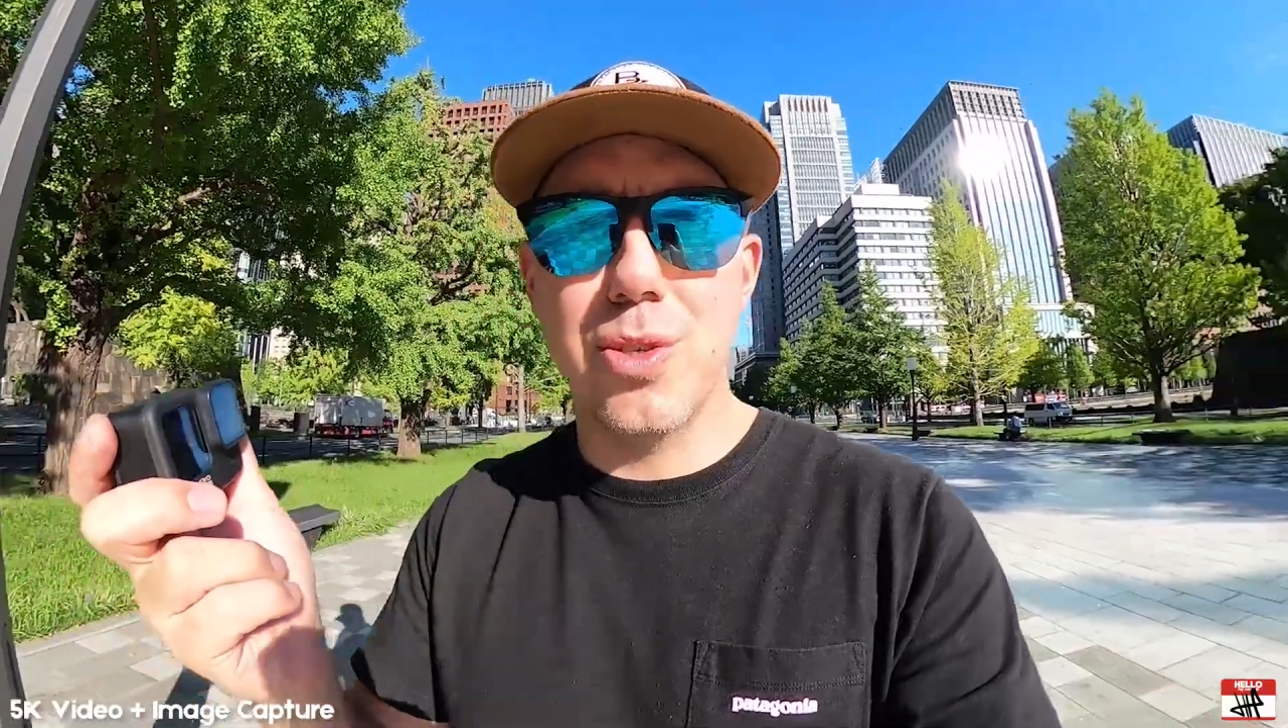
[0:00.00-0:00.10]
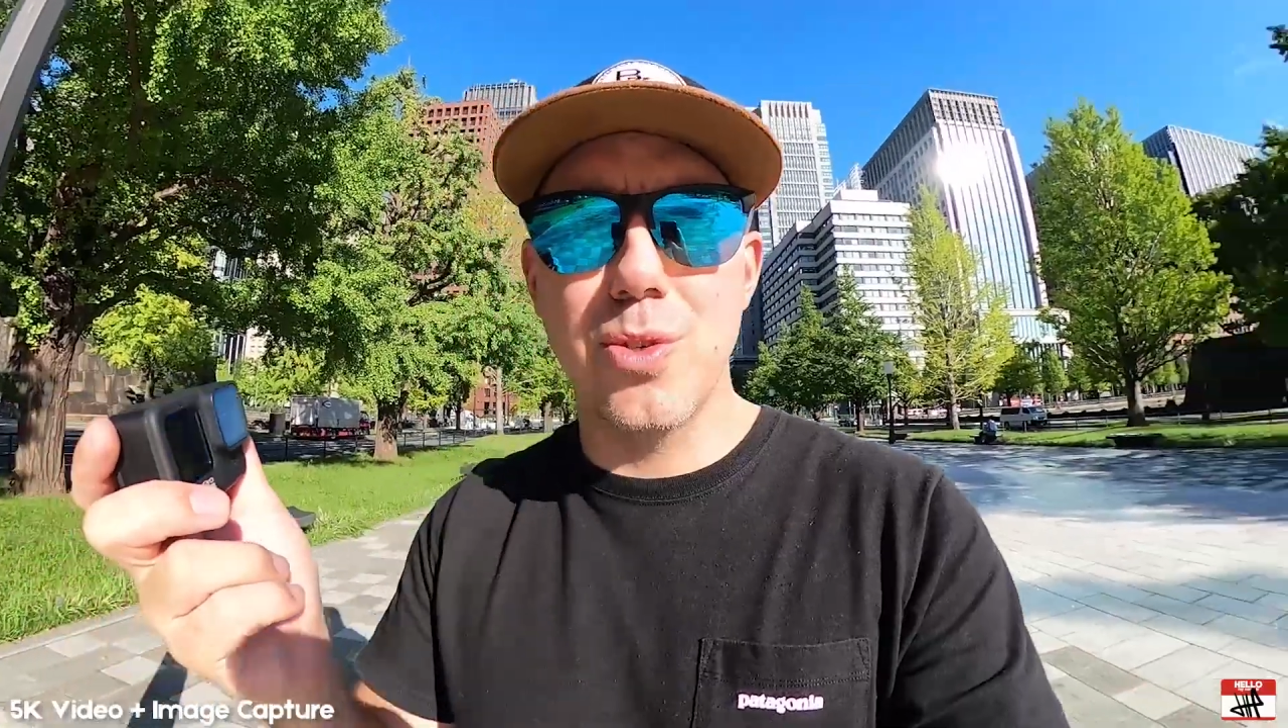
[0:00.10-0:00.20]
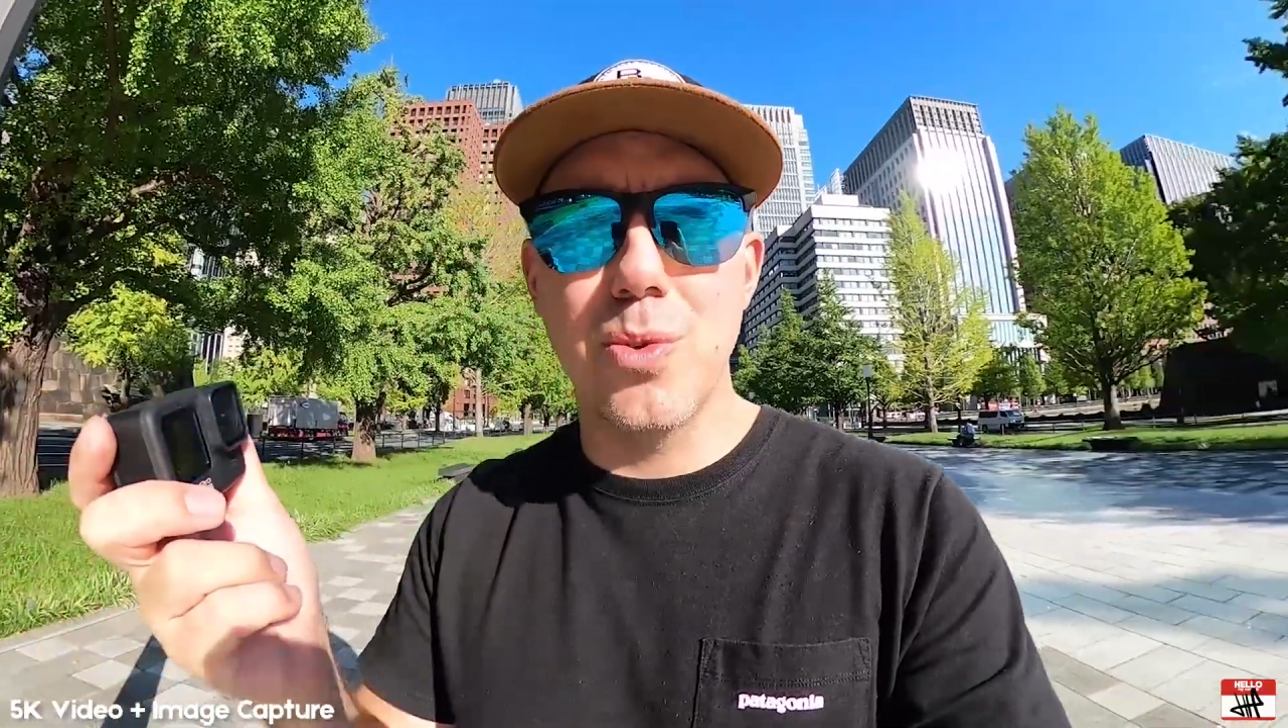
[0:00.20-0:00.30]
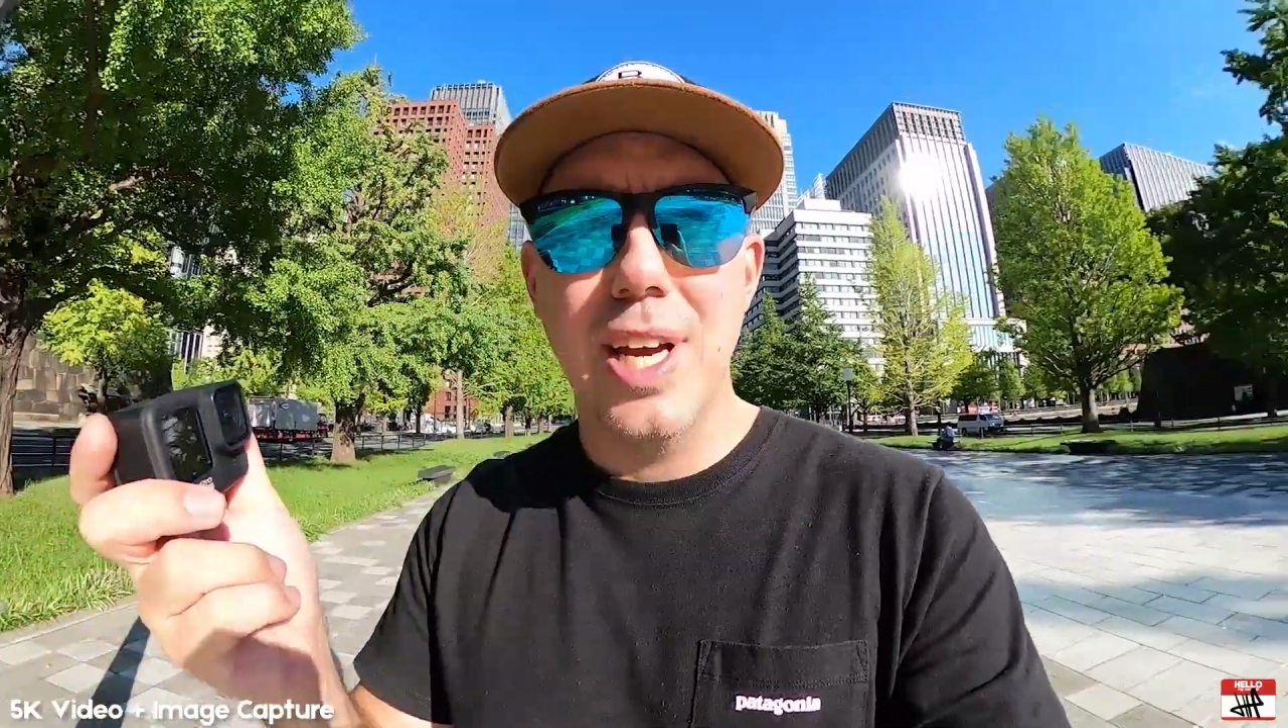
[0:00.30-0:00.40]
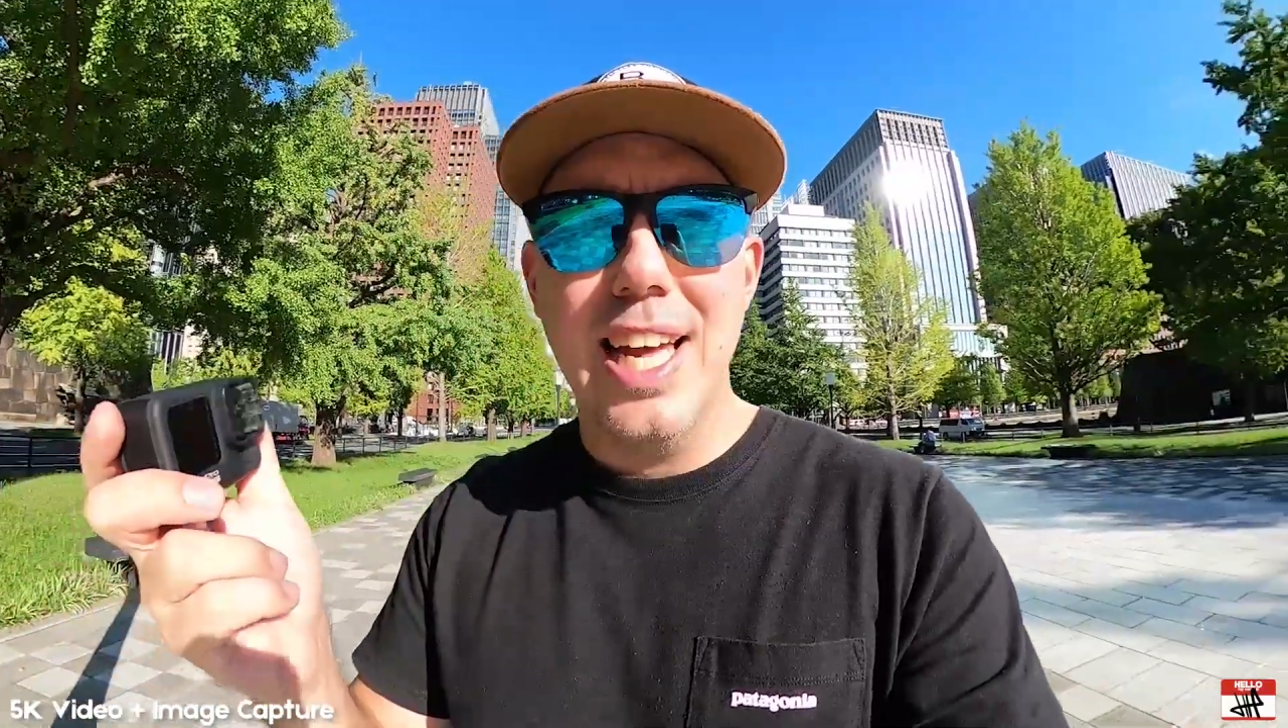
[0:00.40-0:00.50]

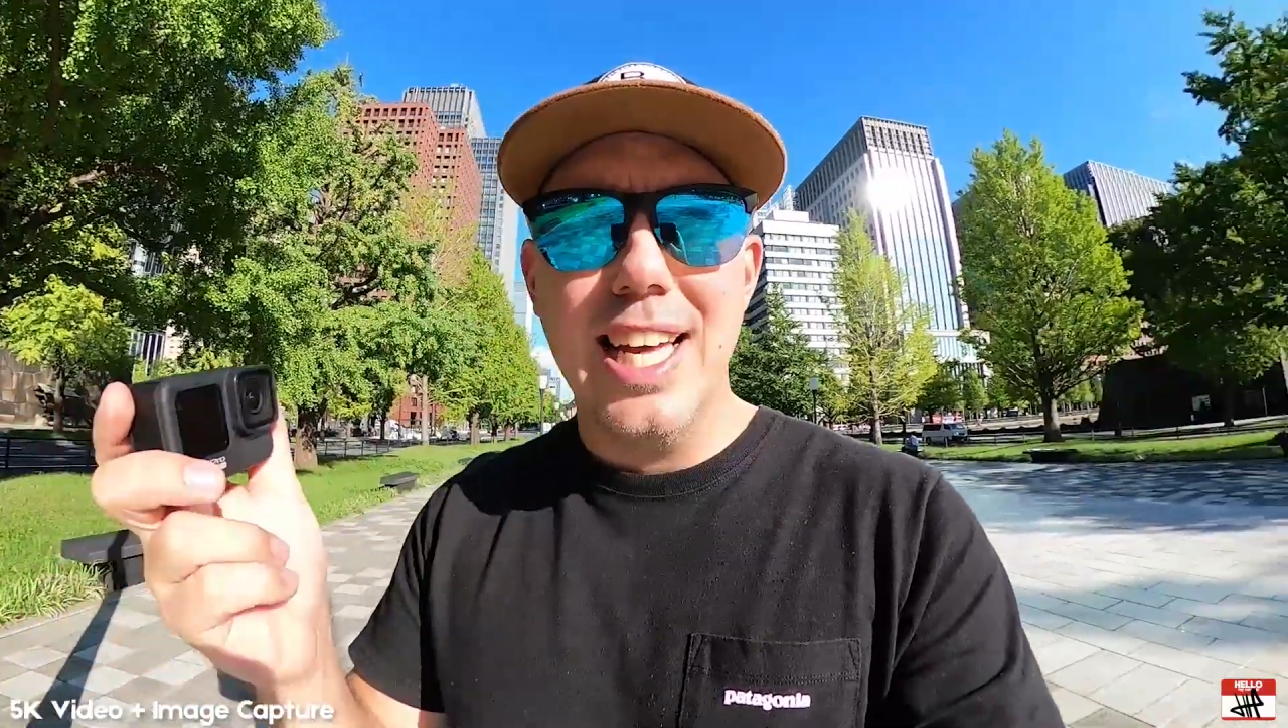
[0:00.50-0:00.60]
to